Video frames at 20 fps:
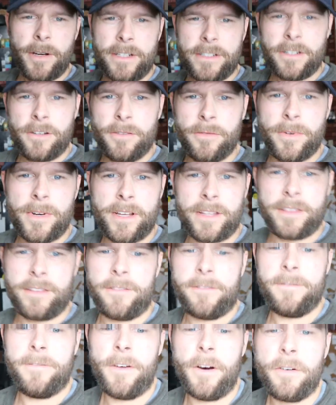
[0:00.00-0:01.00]
I don't want
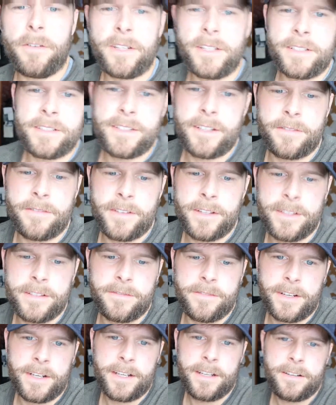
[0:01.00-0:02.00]
the focus of
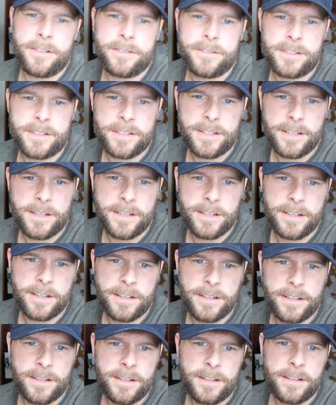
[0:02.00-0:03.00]
these videos
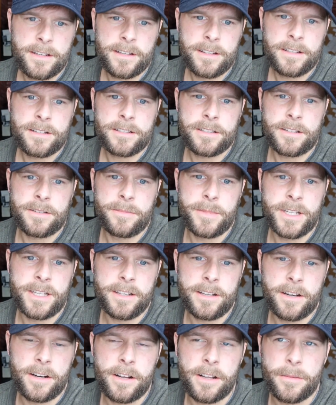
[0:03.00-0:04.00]
to
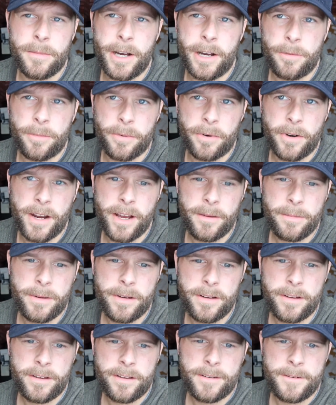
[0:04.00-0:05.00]
be all about prep,
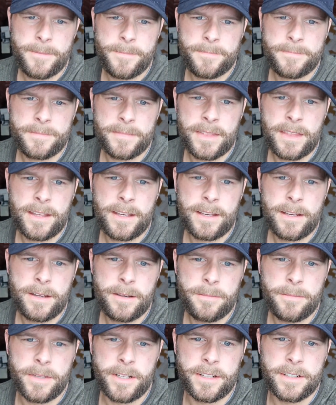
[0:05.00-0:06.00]

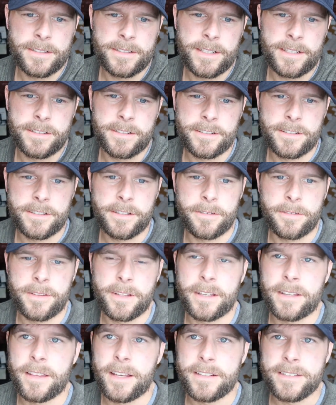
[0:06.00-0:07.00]
because I just don't
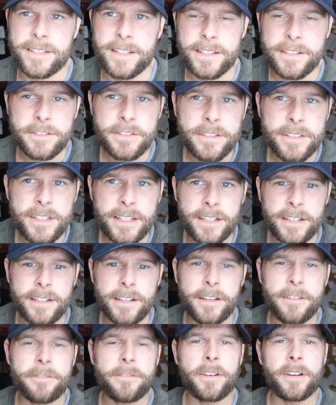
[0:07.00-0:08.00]
think that's interesting
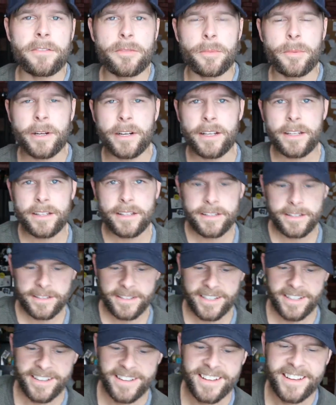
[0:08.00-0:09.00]
enough for everybody,
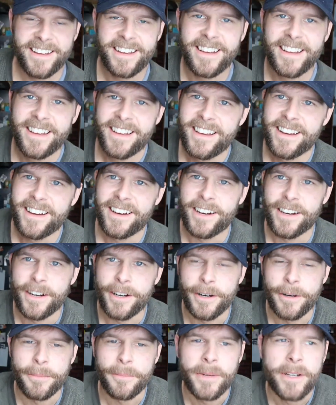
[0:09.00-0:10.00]

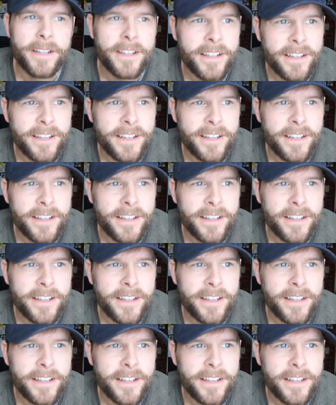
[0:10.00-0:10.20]
because